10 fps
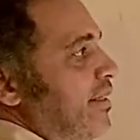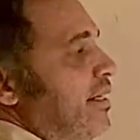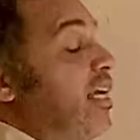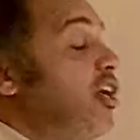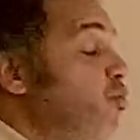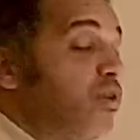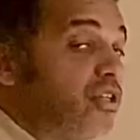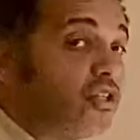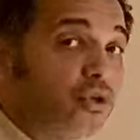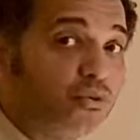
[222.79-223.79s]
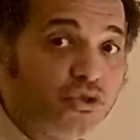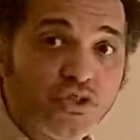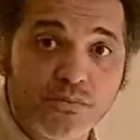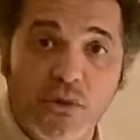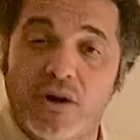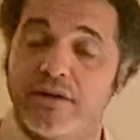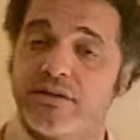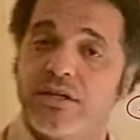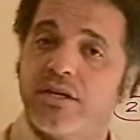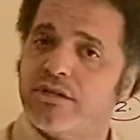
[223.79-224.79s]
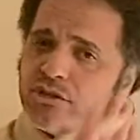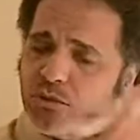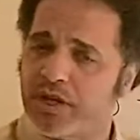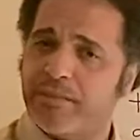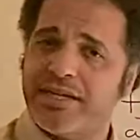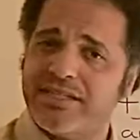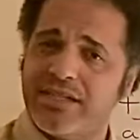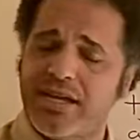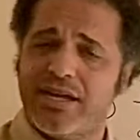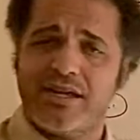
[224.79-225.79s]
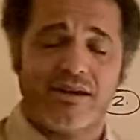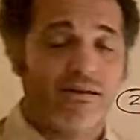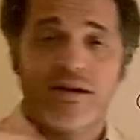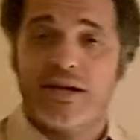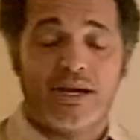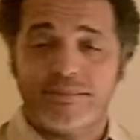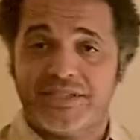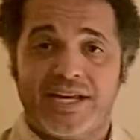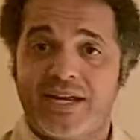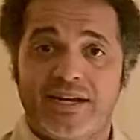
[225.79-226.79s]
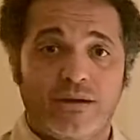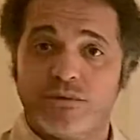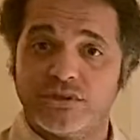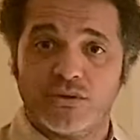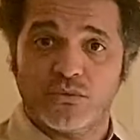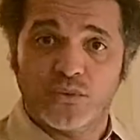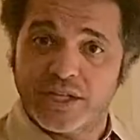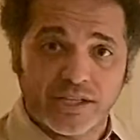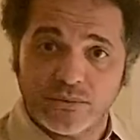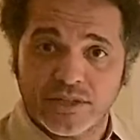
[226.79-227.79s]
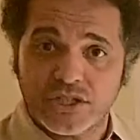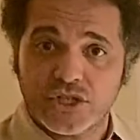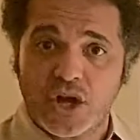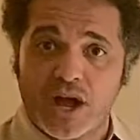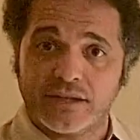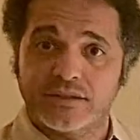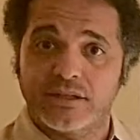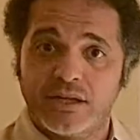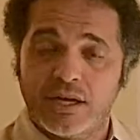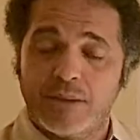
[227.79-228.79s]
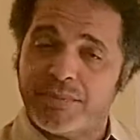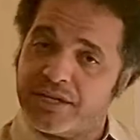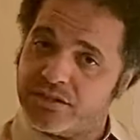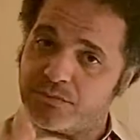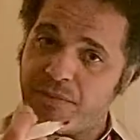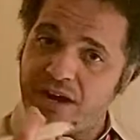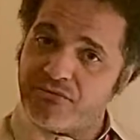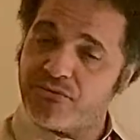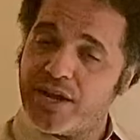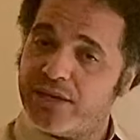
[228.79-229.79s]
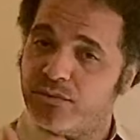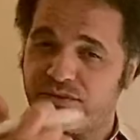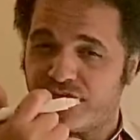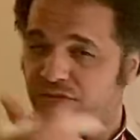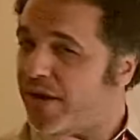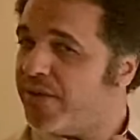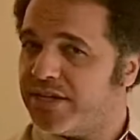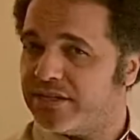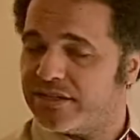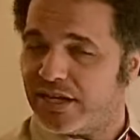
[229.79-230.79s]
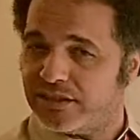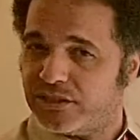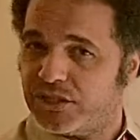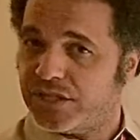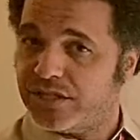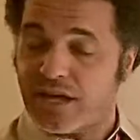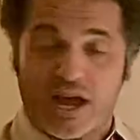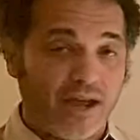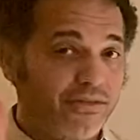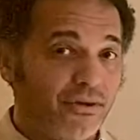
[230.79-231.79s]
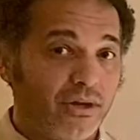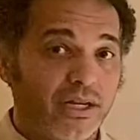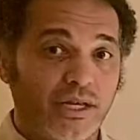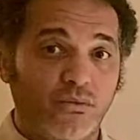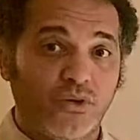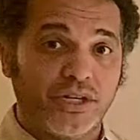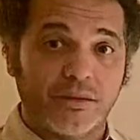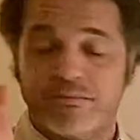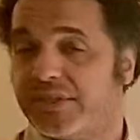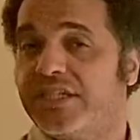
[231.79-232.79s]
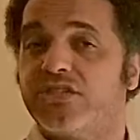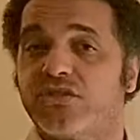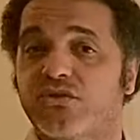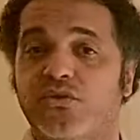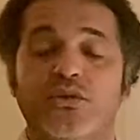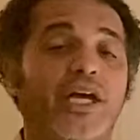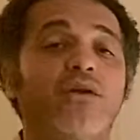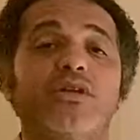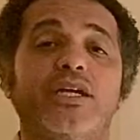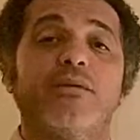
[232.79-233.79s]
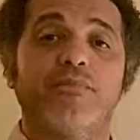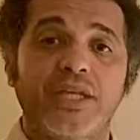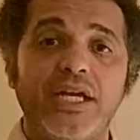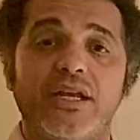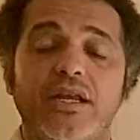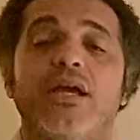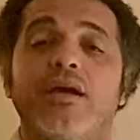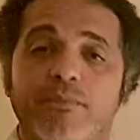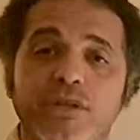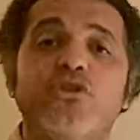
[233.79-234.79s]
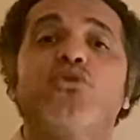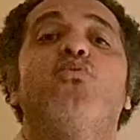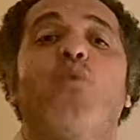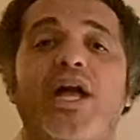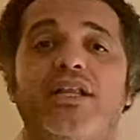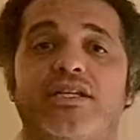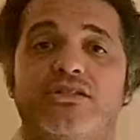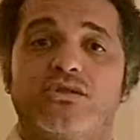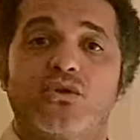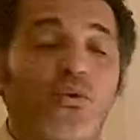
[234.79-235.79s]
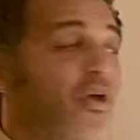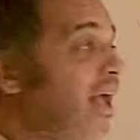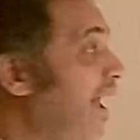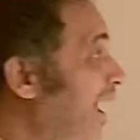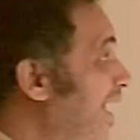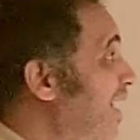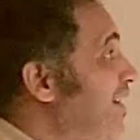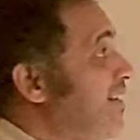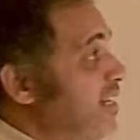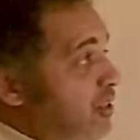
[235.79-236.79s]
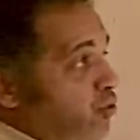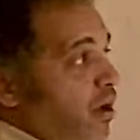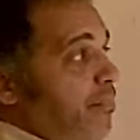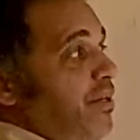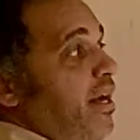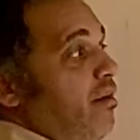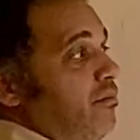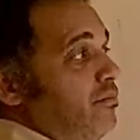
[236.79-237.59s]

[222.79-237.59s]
He was so smart. So what am I saying here? I'm saying I was really, really shocked because my friend was very intelligent. I thought he would complete school, not only complete it, but do well in school. And he dropped out.